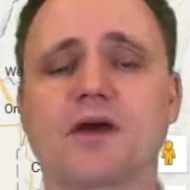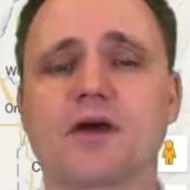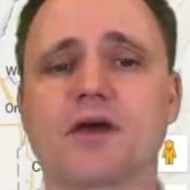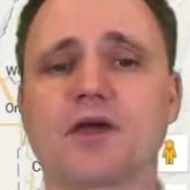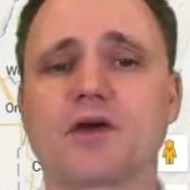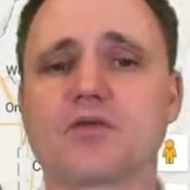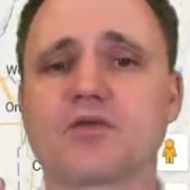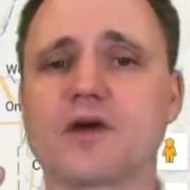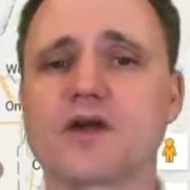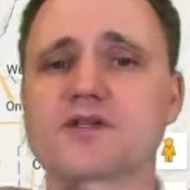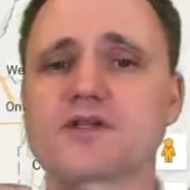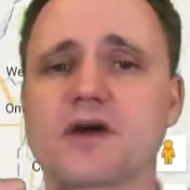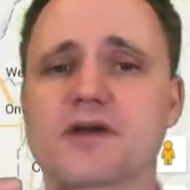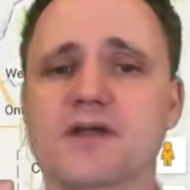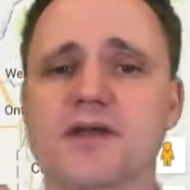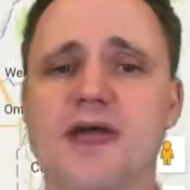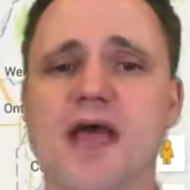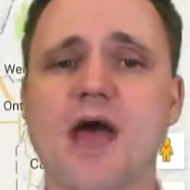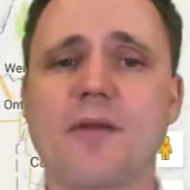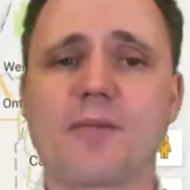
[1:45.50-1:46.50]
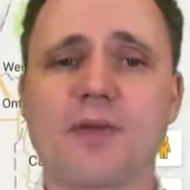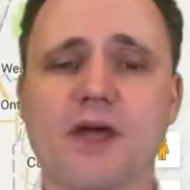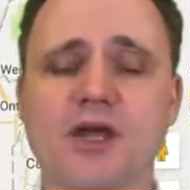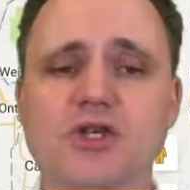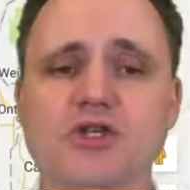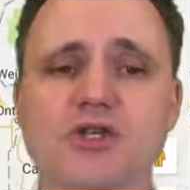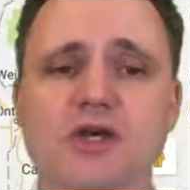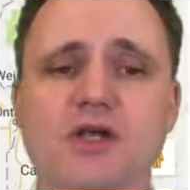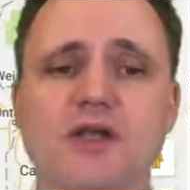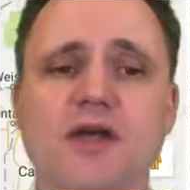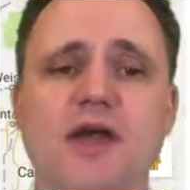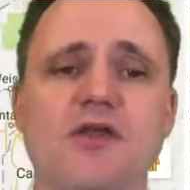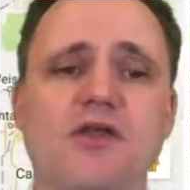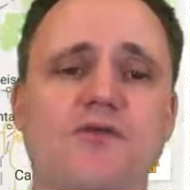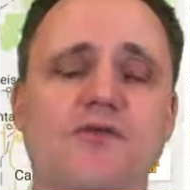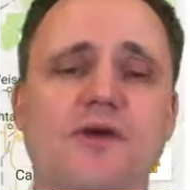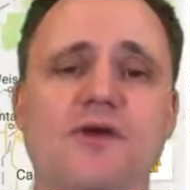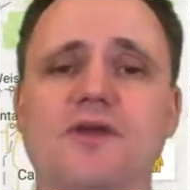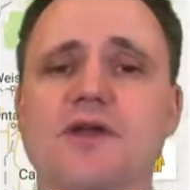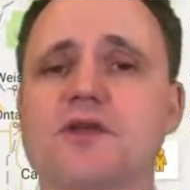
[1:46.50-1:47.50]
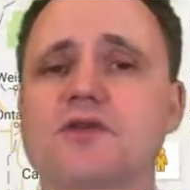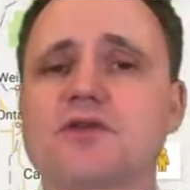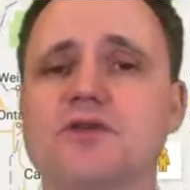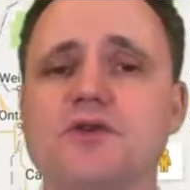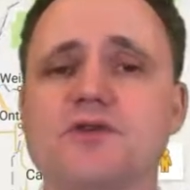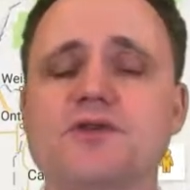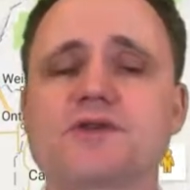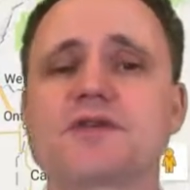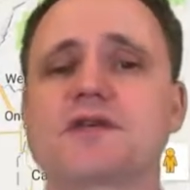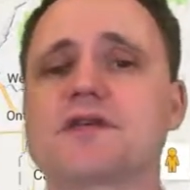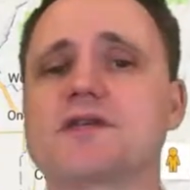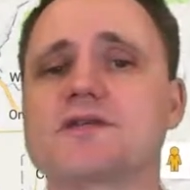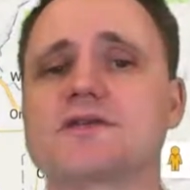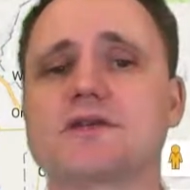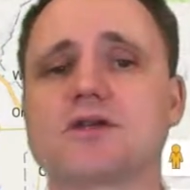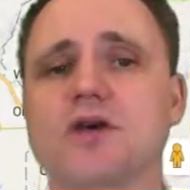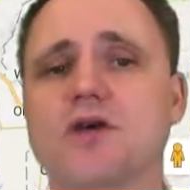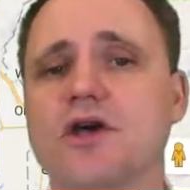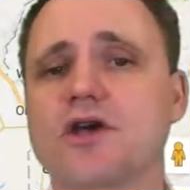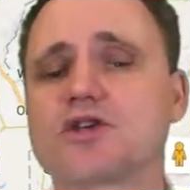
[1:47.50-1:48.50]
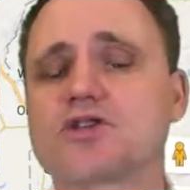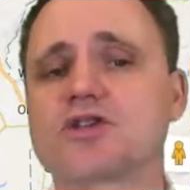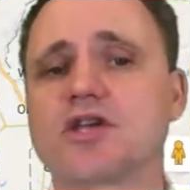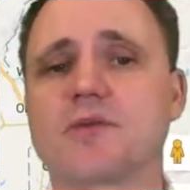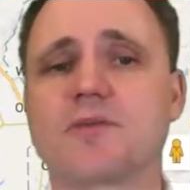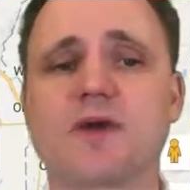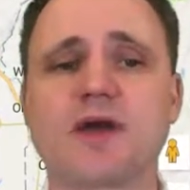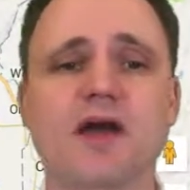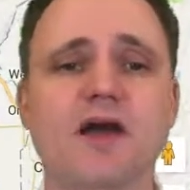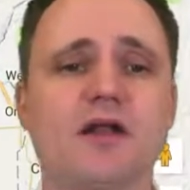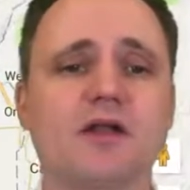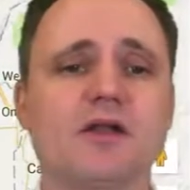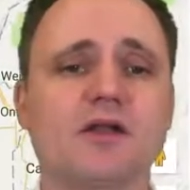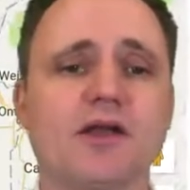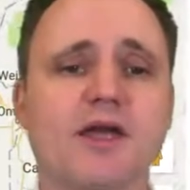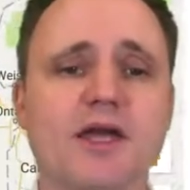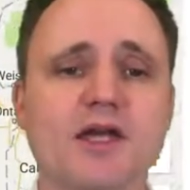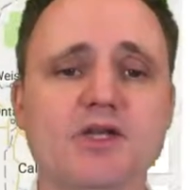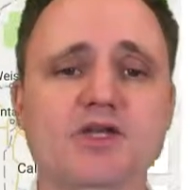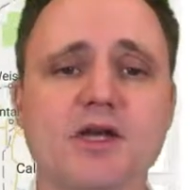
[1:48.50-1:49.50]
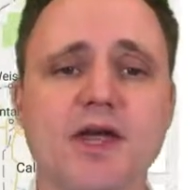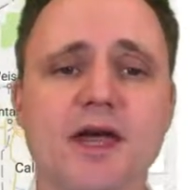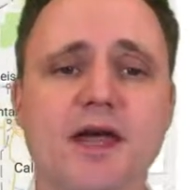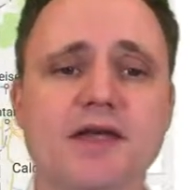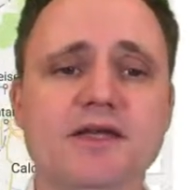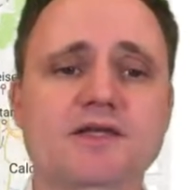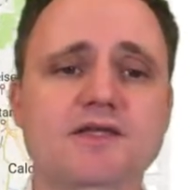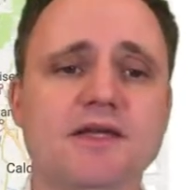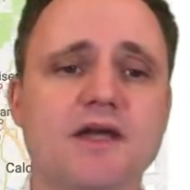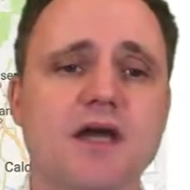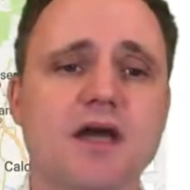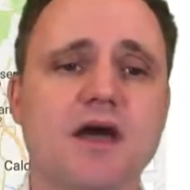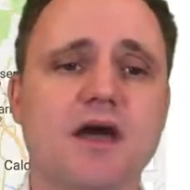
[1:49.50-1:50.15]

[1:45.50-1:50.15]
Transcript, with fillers: it runs on the App Engine, and the front end uses HTML, Ajax.